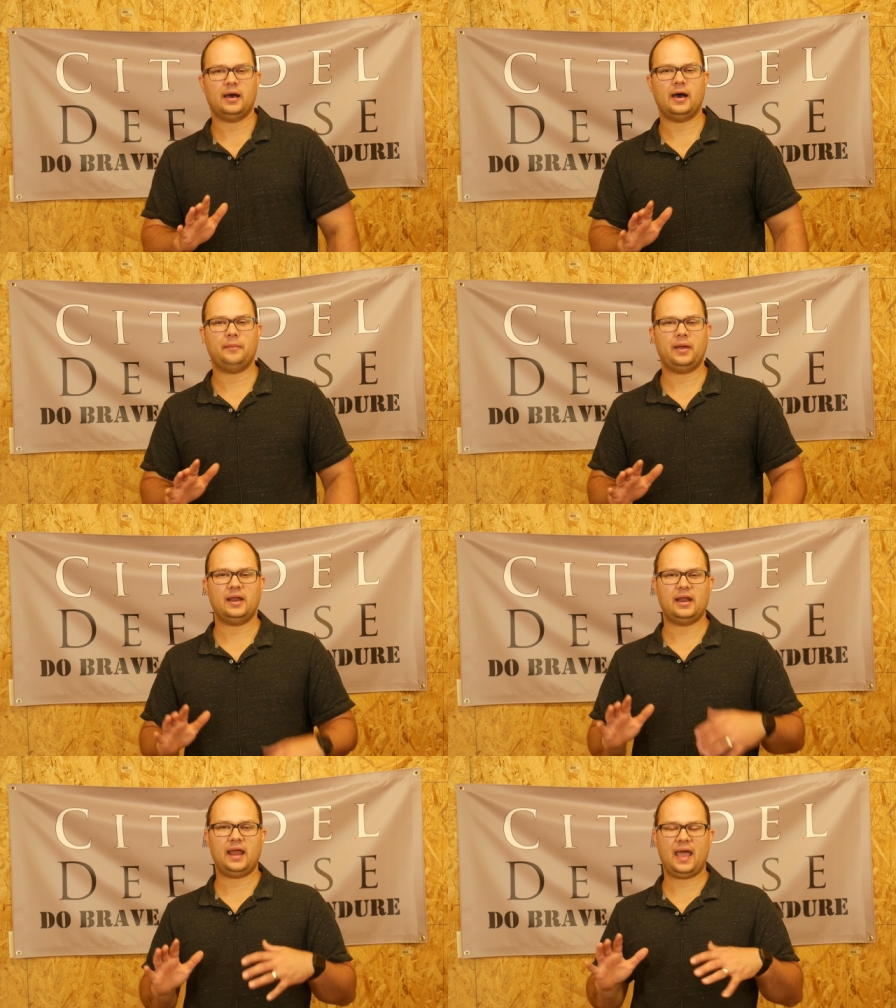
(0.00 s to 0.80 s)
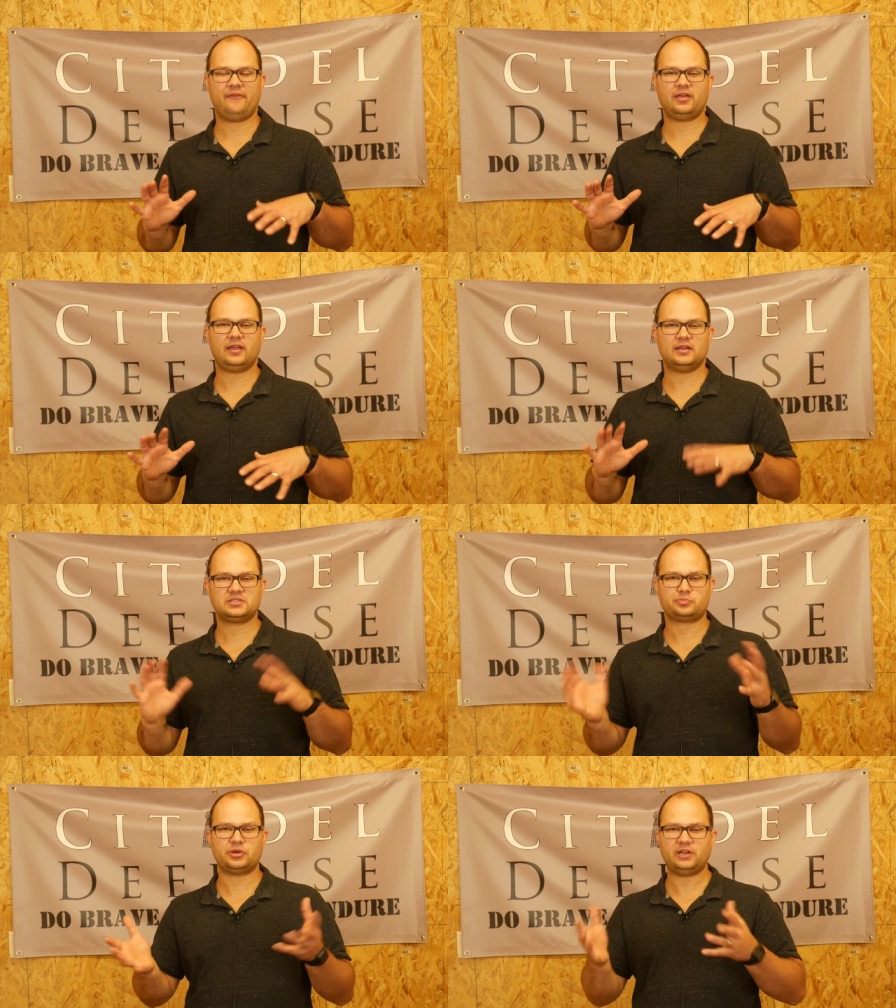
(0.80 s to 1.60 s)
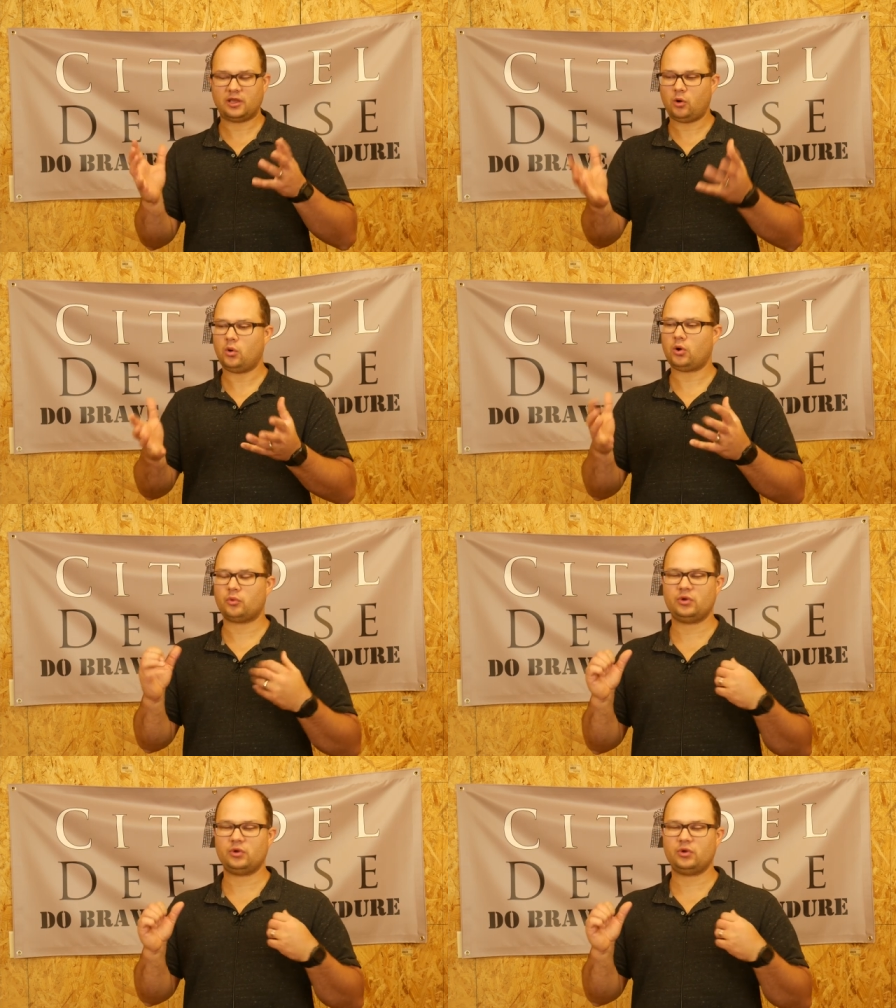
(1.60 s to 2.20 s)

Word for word: Um, and, and having an esprit de corps